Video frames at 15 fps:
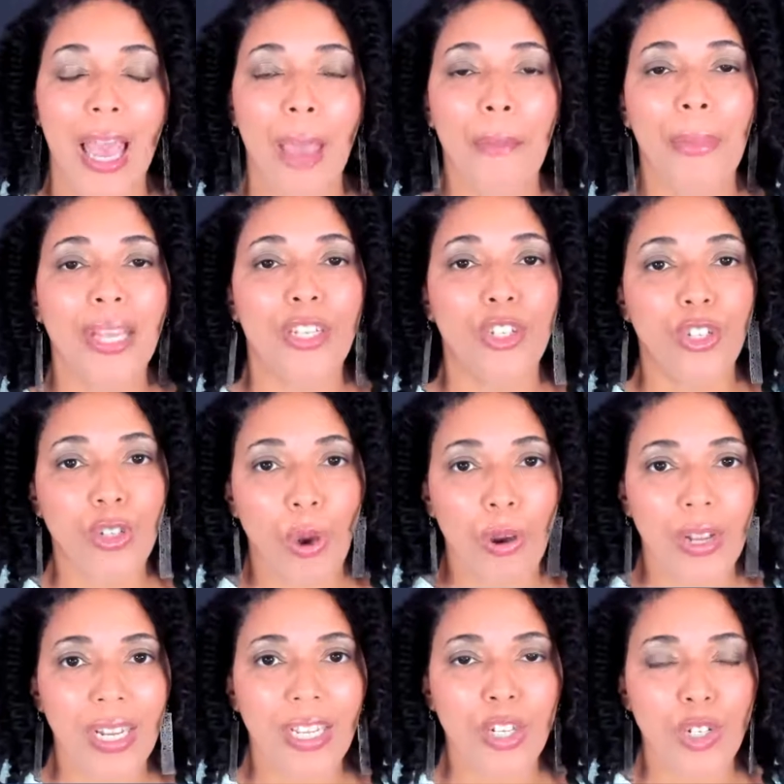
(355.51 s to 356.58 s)
And by
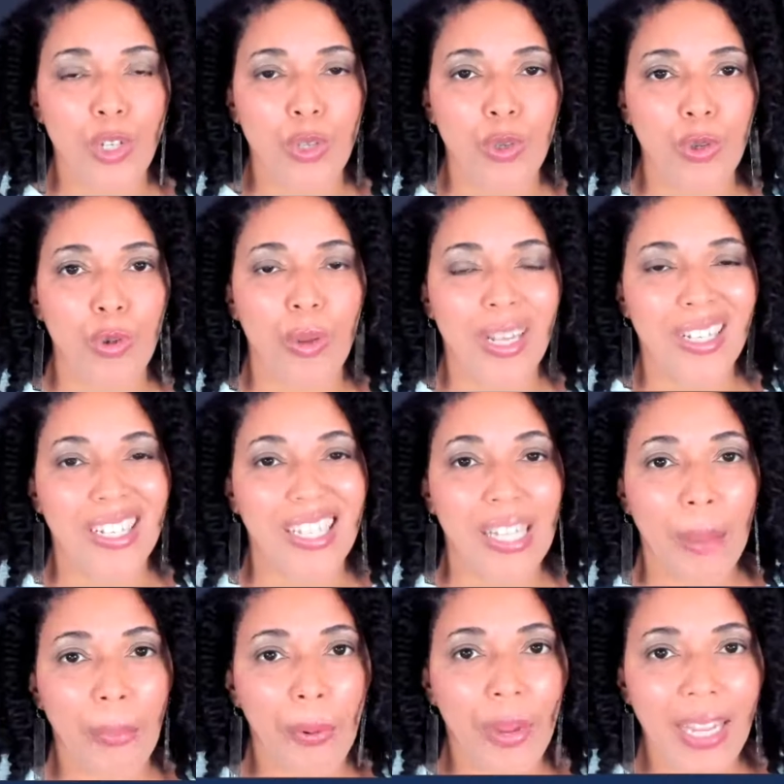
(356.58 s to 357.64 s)
starting to
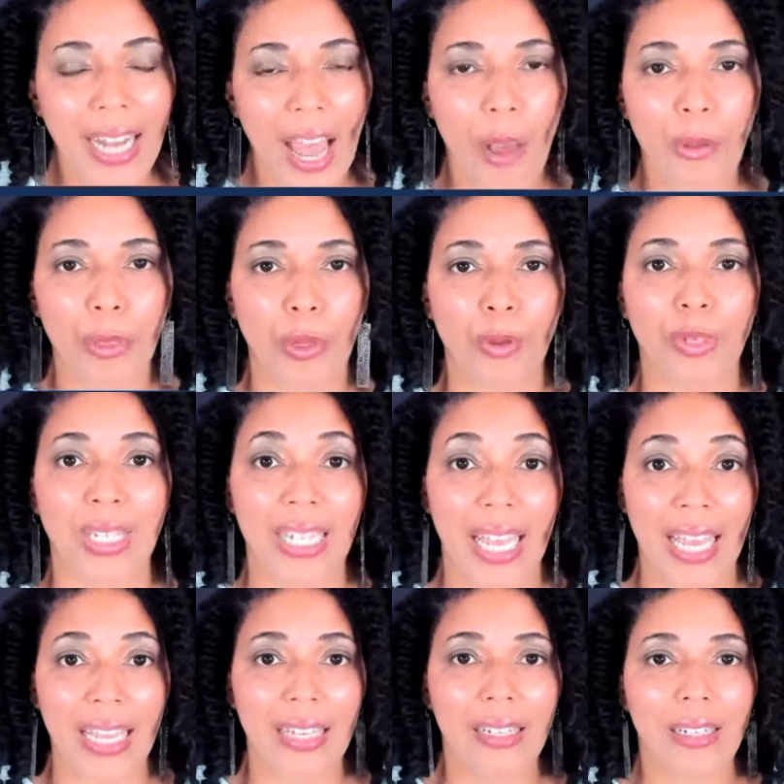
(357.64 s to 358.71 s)
separate out those
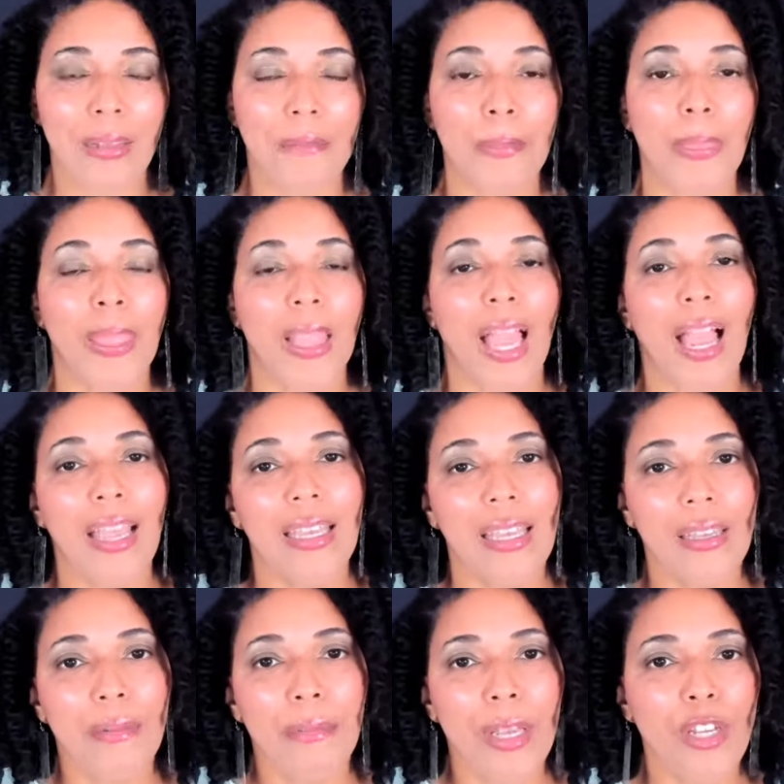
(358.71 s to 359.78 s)
days, I
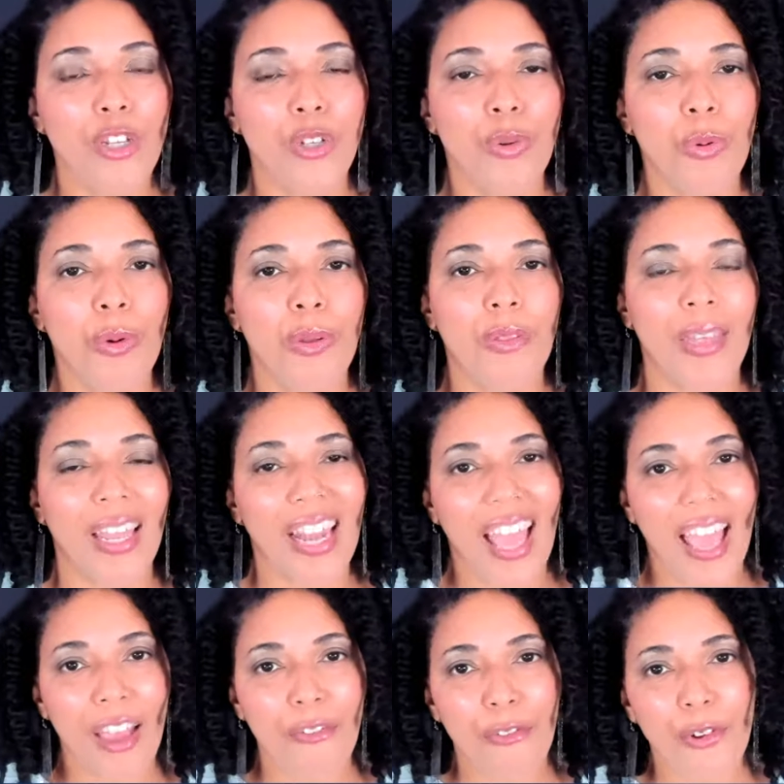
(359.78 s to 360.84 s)
can make sure that
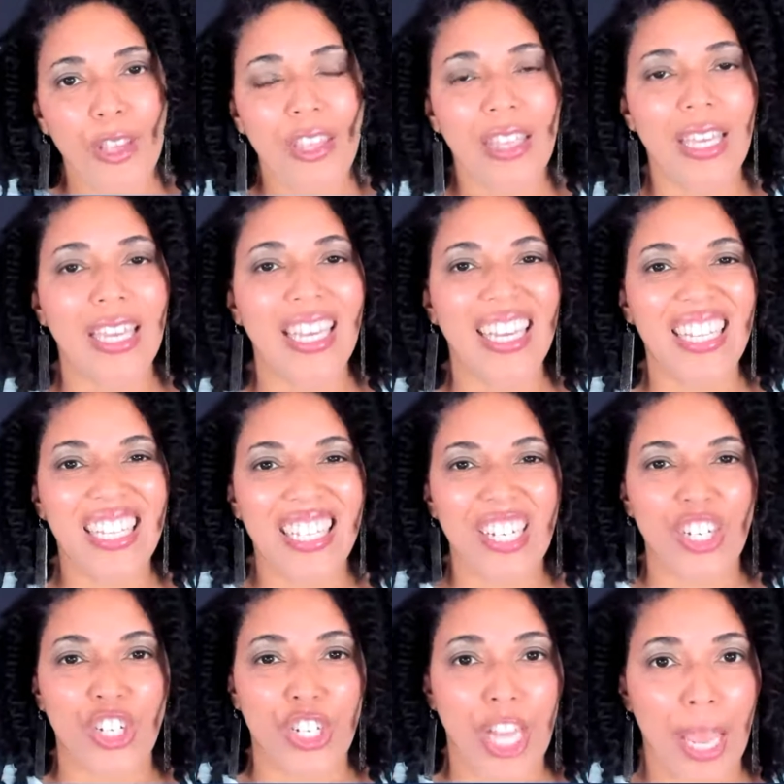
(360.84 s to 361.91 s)
everything
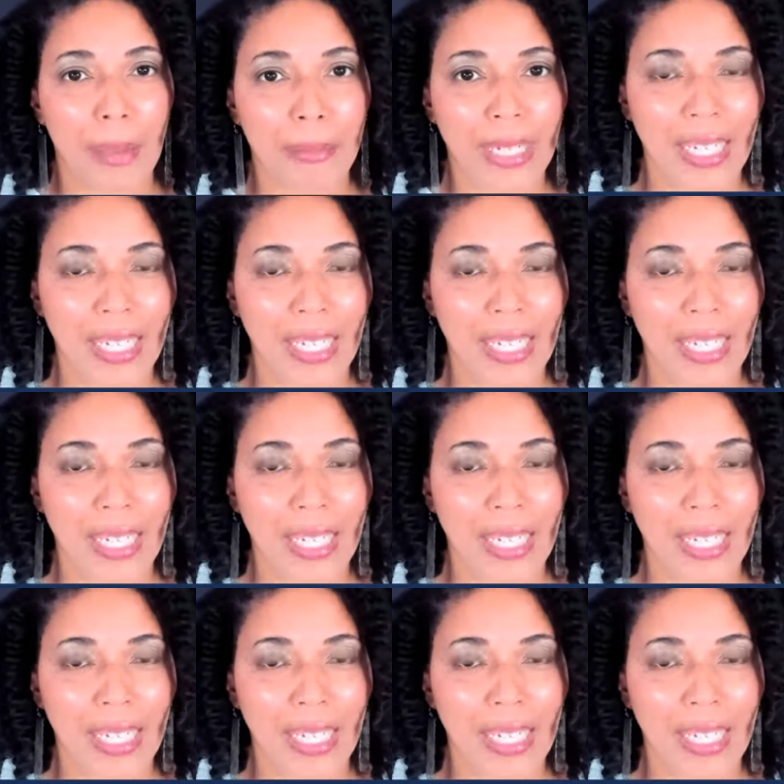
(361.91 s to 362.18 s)
isn't jammed